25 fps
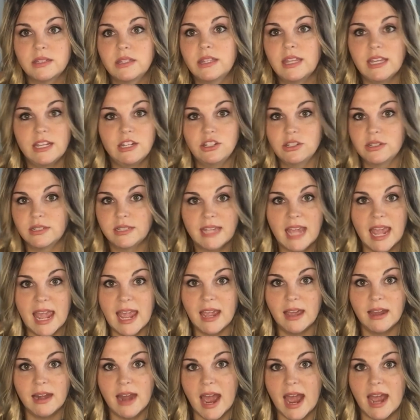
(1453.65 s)
They just
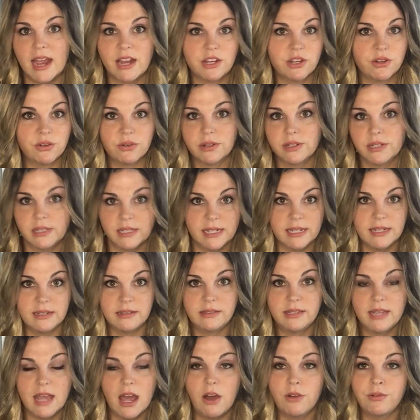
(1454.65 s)
can't accurately
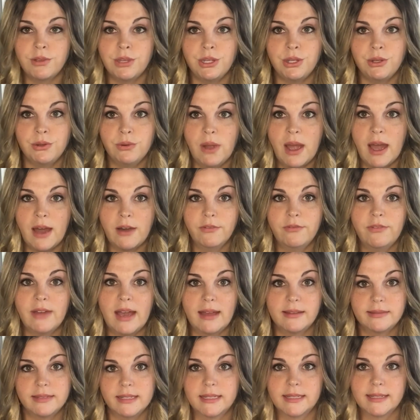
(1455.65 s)
tell you how
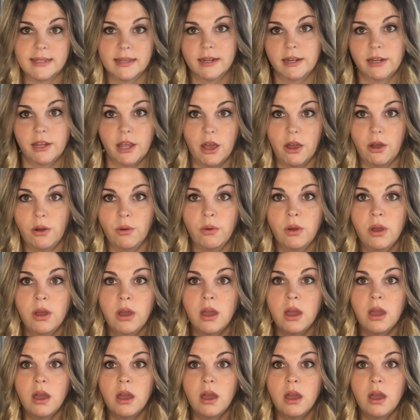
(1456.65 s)
fast it's going to go.